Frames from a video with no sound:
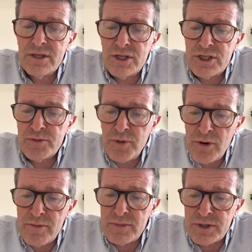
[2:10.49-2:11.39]

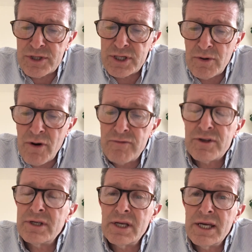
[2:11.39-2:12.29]
Disappointment so
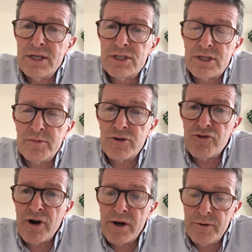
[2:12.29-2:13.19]
often leads to
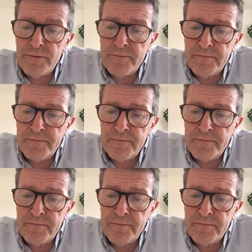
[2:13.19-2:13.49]
betrayal.